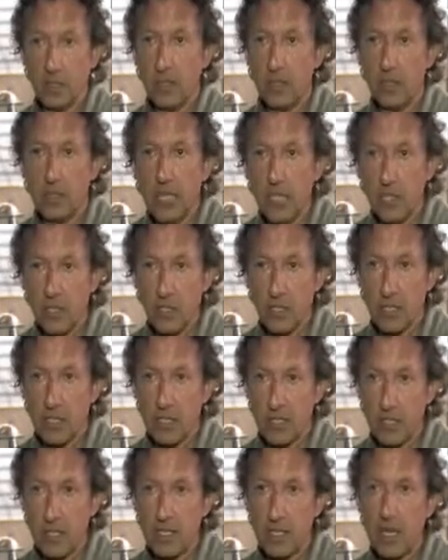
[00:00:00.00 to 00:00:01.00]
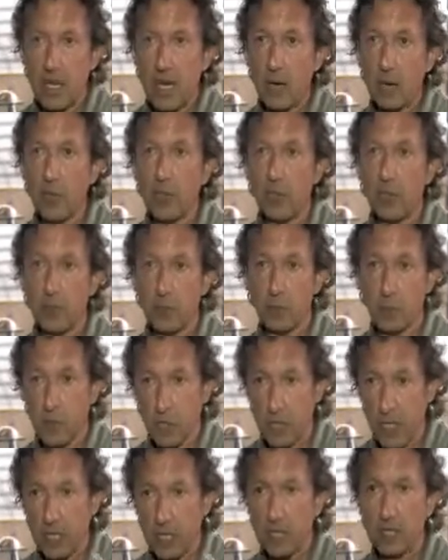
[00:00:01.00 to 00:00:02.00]
intelligence and how he can
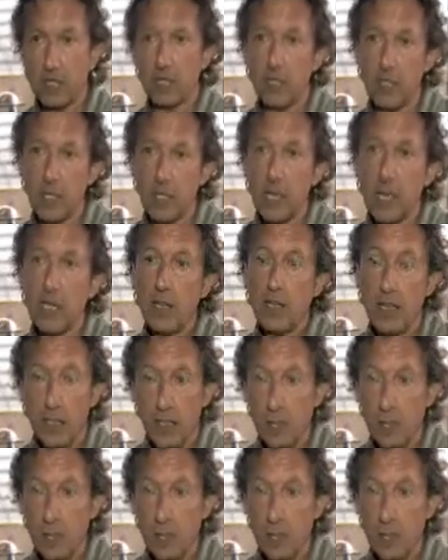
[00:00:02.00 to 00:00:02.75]
project the